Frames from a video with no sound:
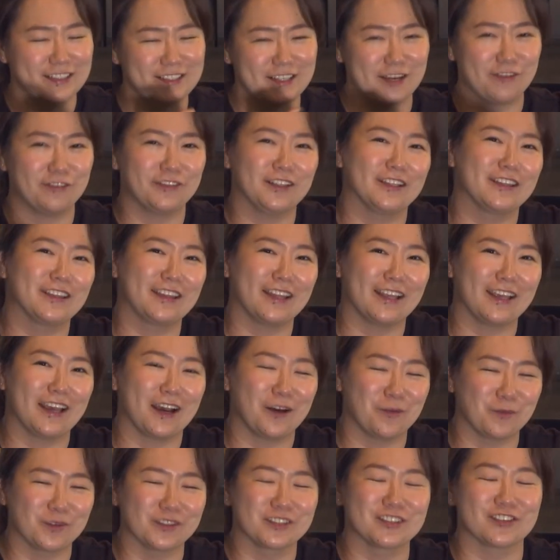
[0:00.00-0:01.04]
definitely
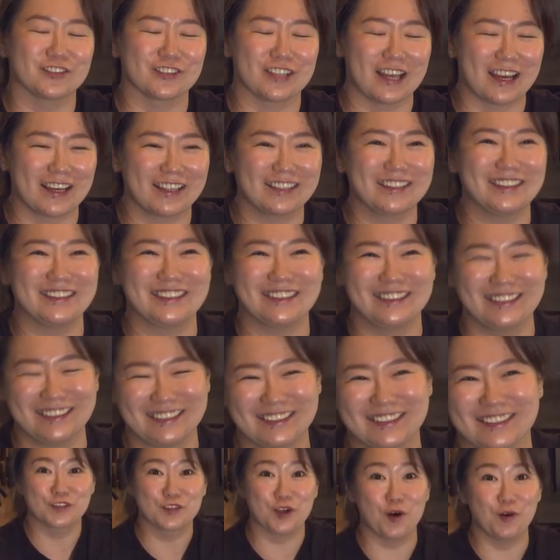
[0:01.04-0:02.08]
I'm into that.
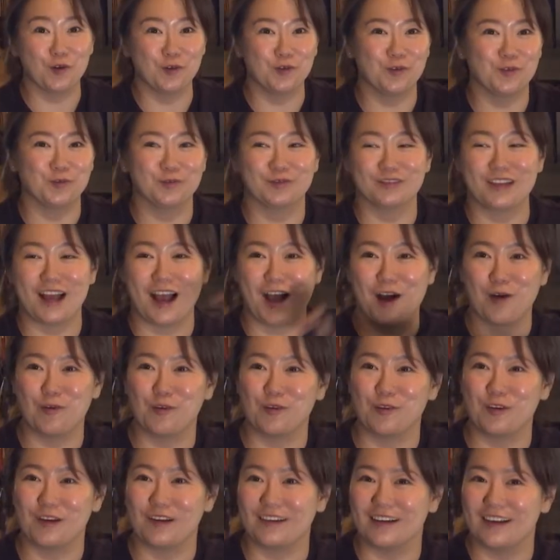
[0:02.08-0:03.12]
So
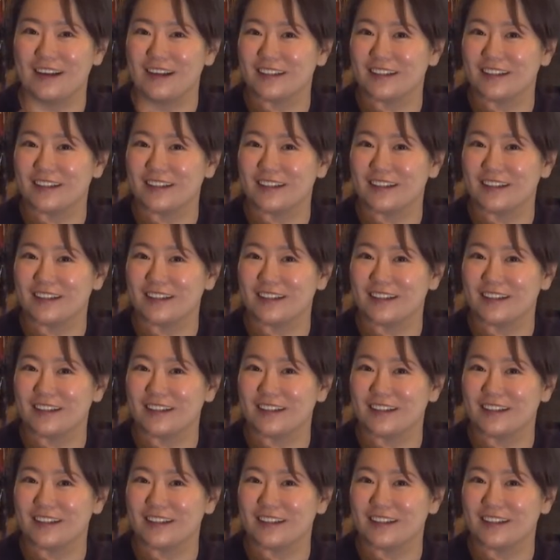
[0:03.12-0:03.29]
our